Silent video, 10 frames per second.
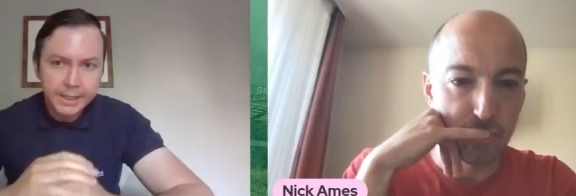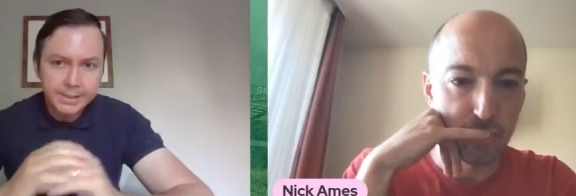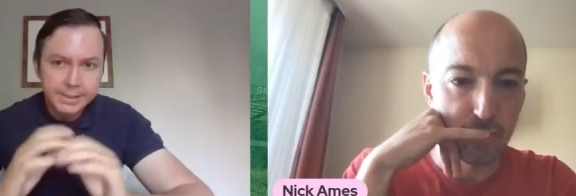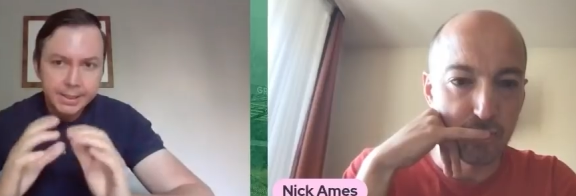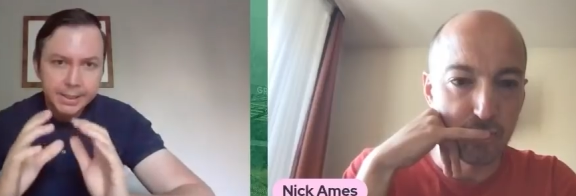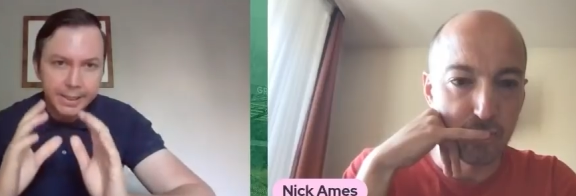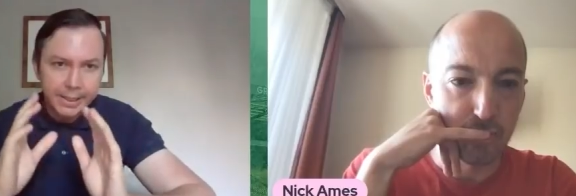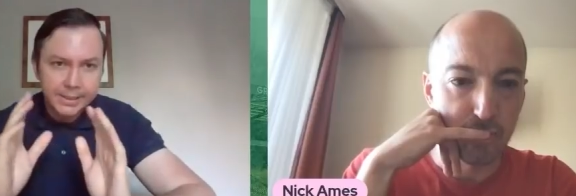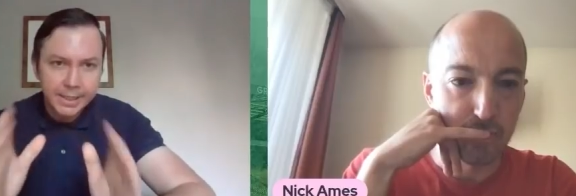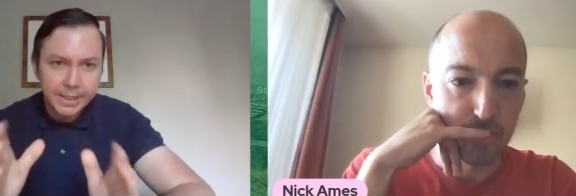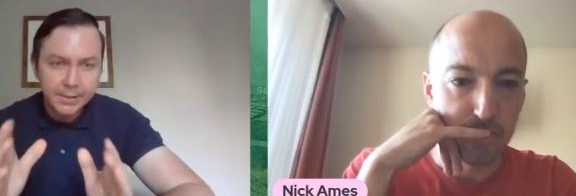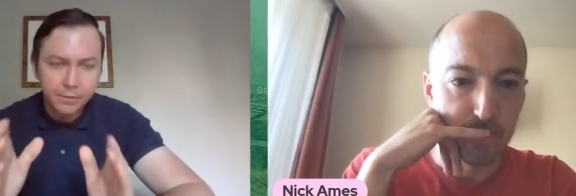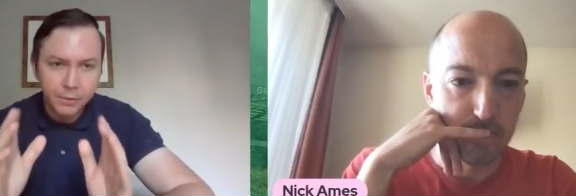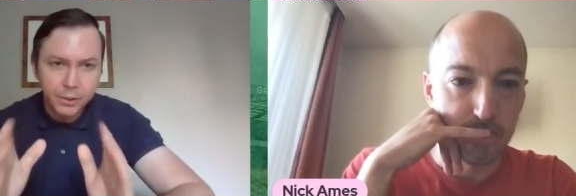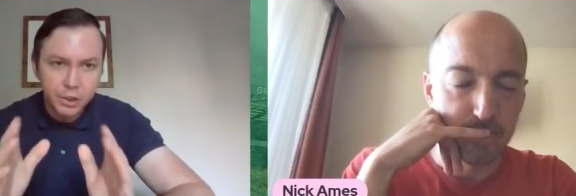Speaker 1: Is is
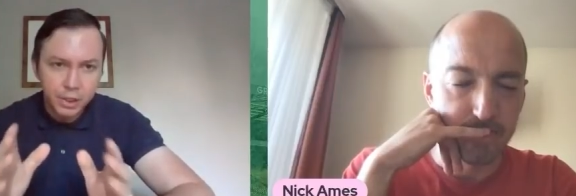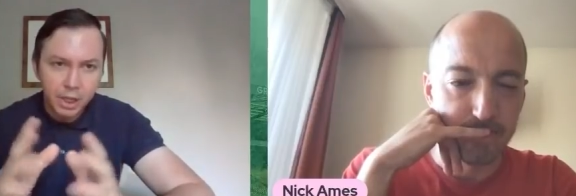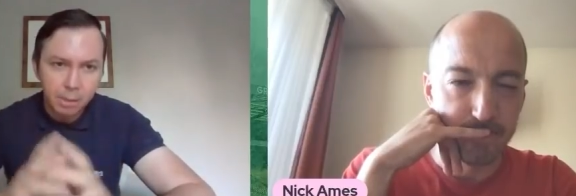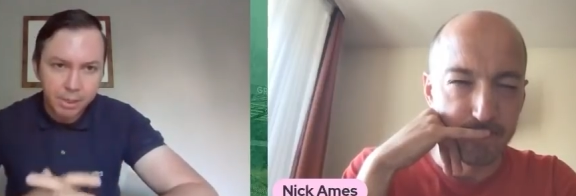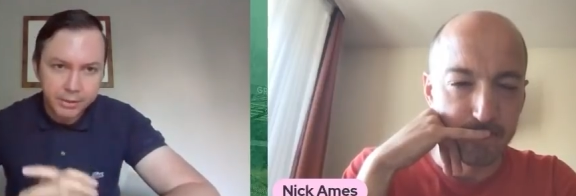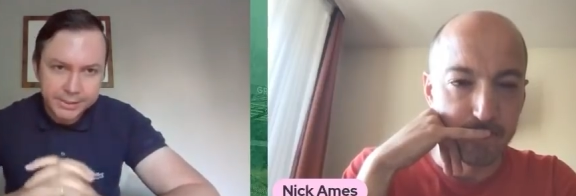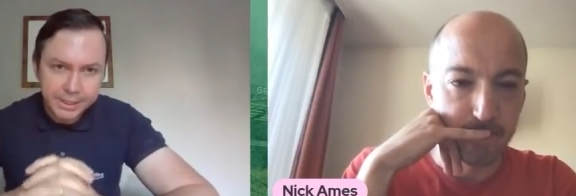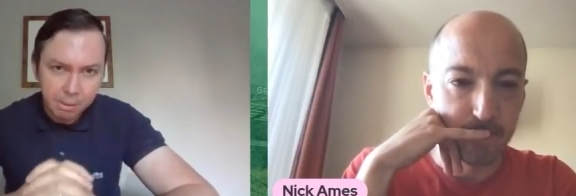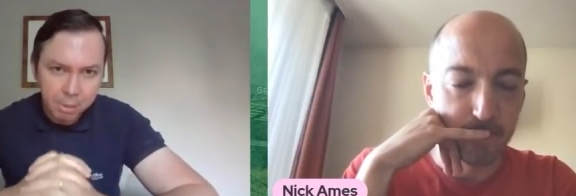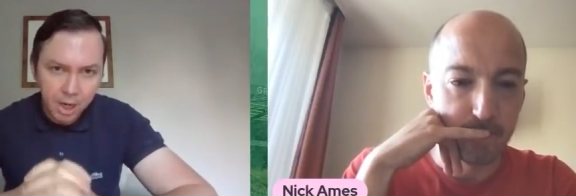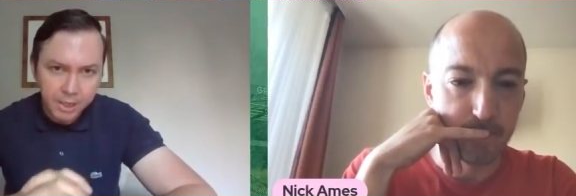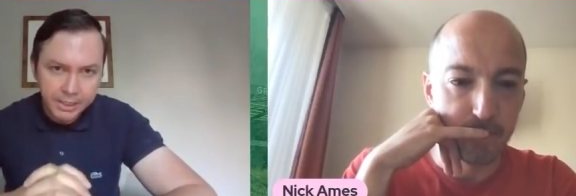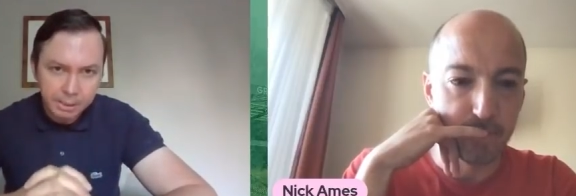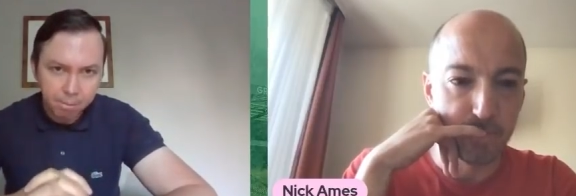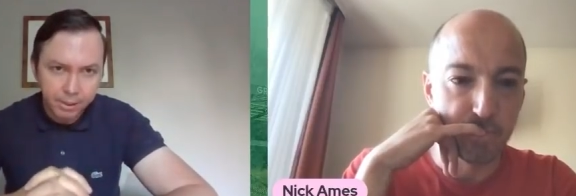he the star player? Is he the
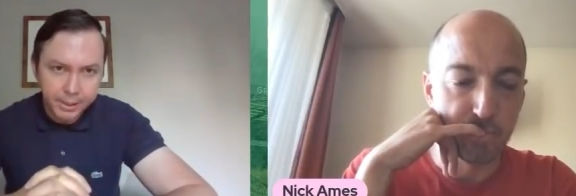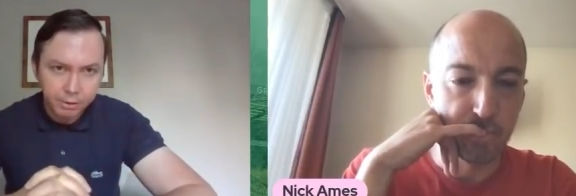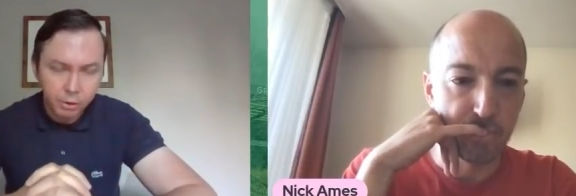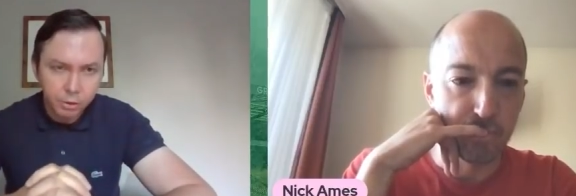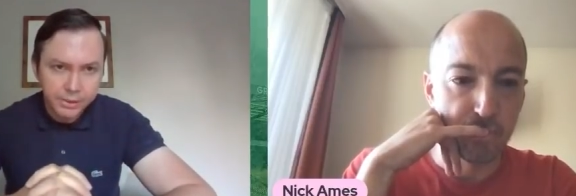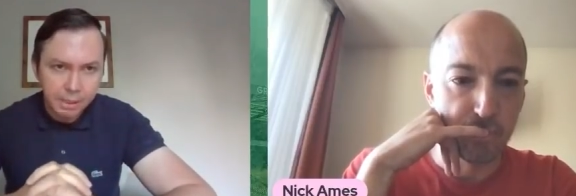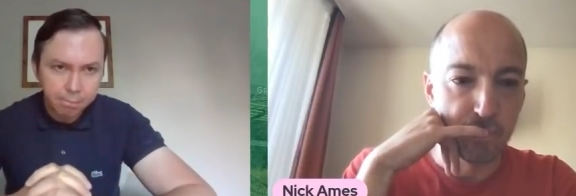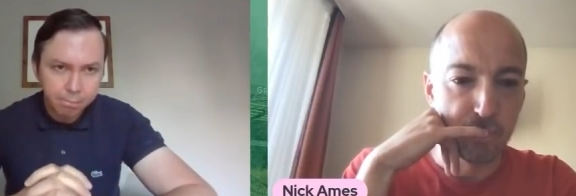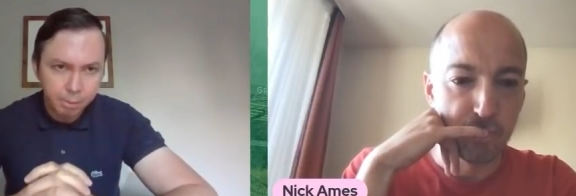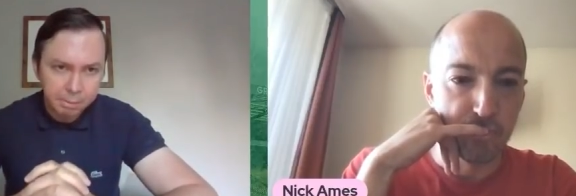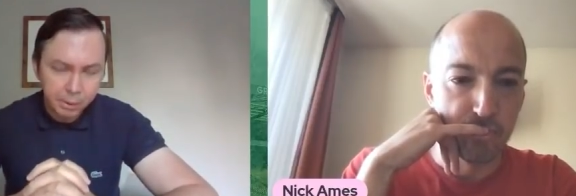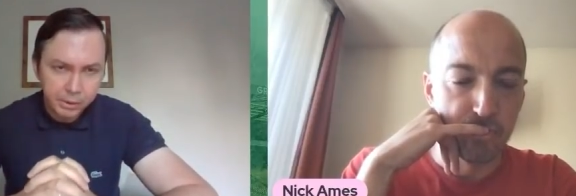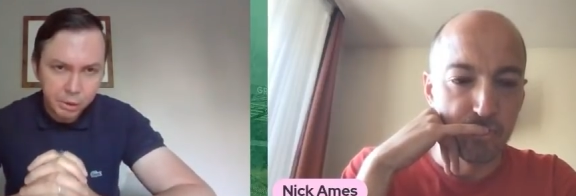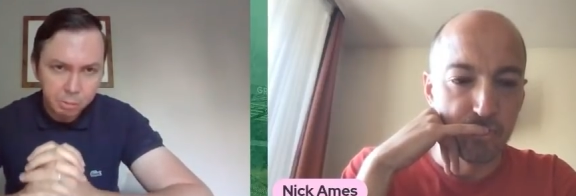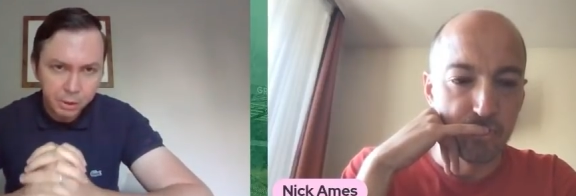marquee player, or, or, is that probably
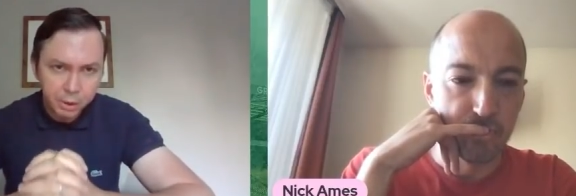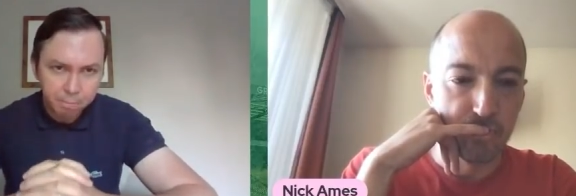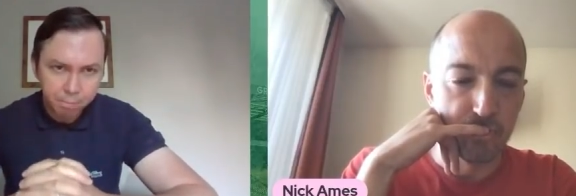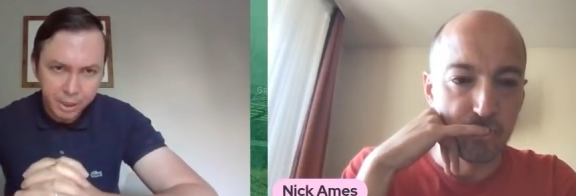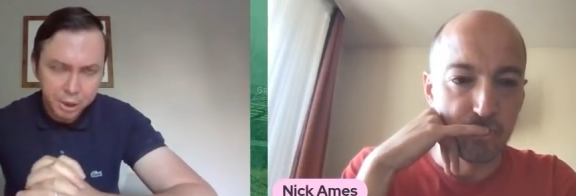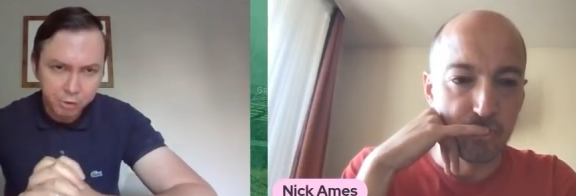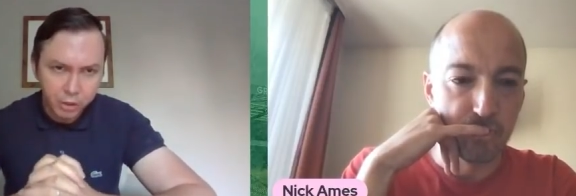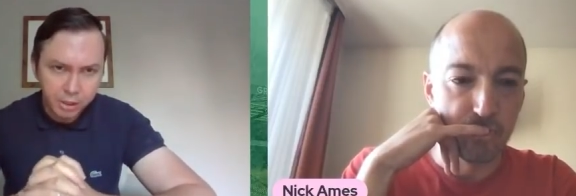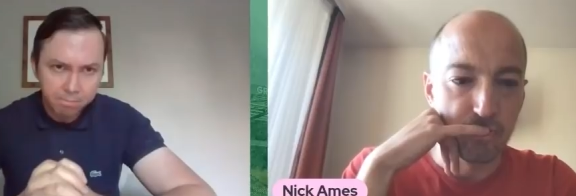putting too much pressure on